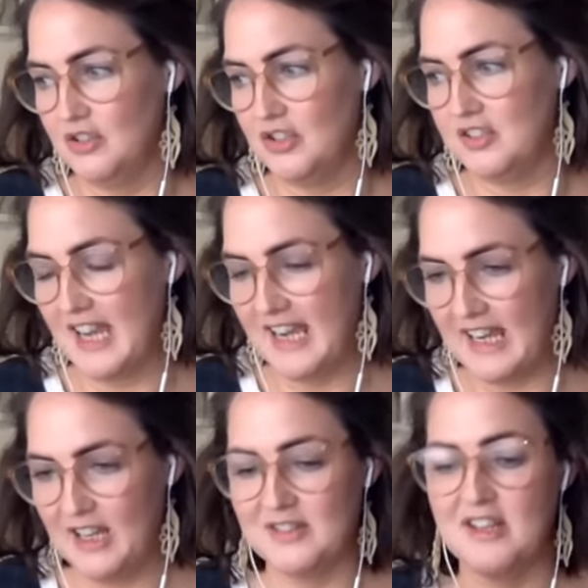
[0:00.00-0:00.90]
just
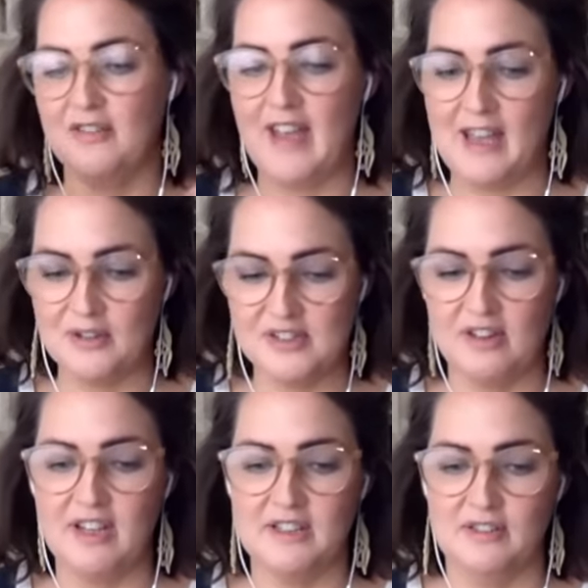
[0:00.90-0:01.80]
taking yourself
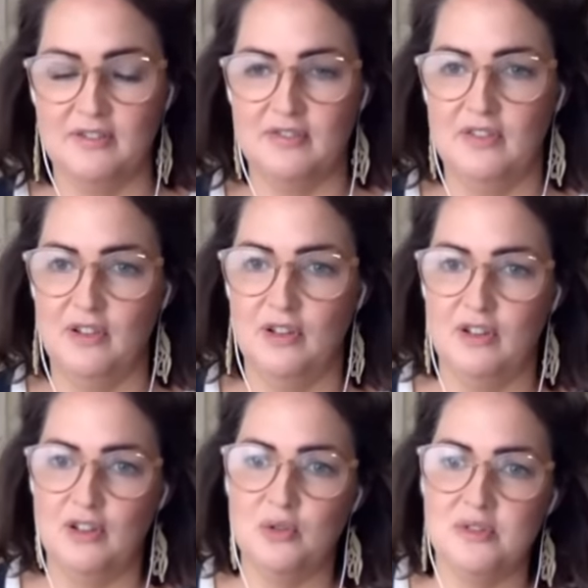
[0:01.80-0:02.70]
outside of
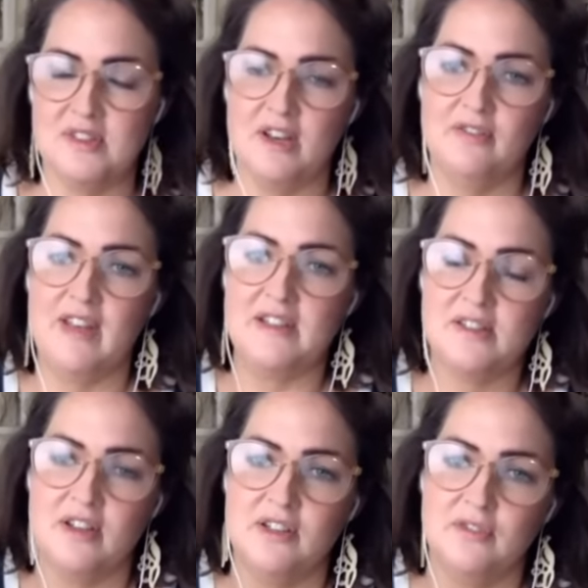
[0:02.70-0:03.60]
yourself,
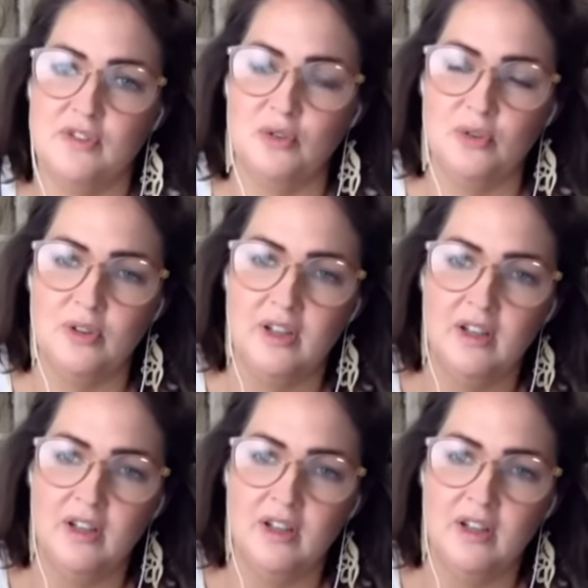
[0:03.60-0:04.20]
outside of your